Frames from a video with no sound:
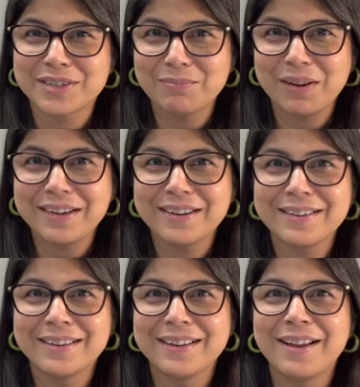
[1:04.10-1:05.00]

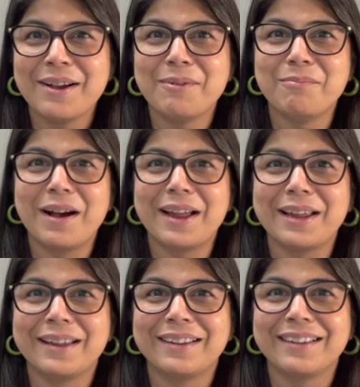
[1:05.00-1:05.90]
completed
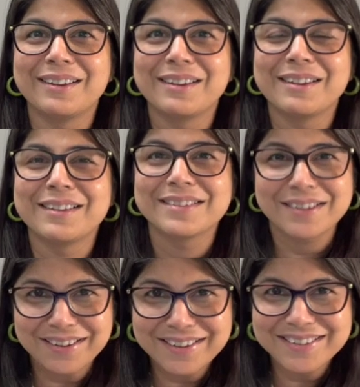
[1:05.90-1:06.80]
my
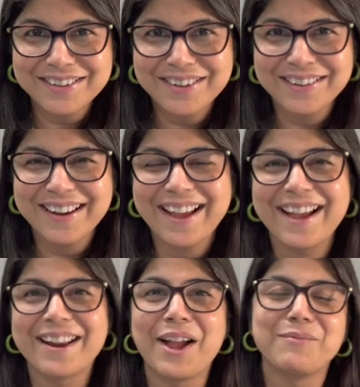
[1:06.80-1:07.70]
studies here
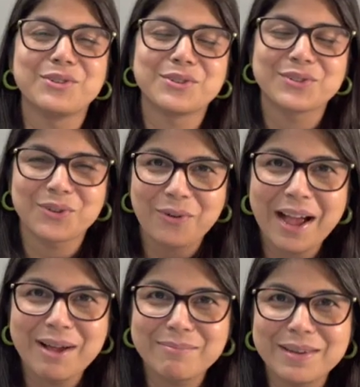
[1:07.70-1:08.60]
and I'm just so
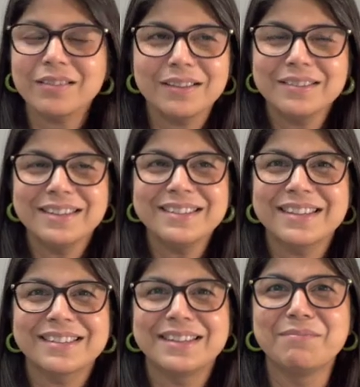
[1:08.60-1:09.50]
happy that these
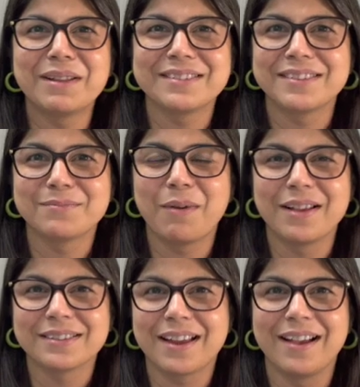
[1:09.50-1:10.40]
16 months just
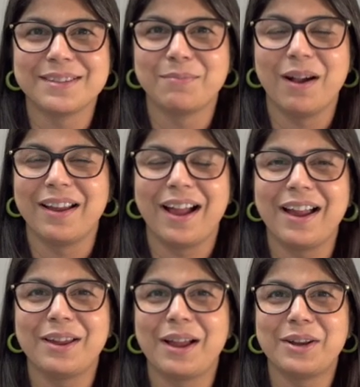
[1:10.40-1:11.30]
passed as by.
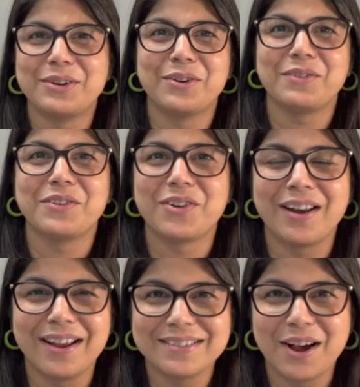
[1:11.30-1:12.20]
I, I did not even
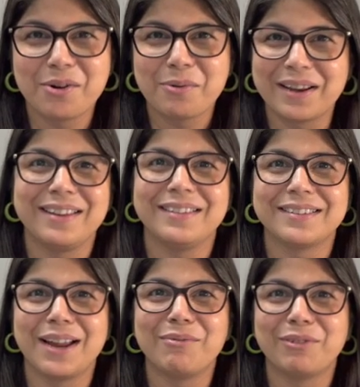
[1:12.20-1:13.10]
realize how quickly the
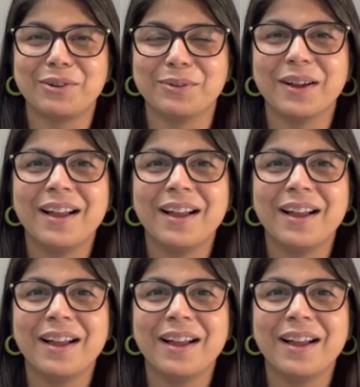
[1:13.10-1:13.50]
time flew.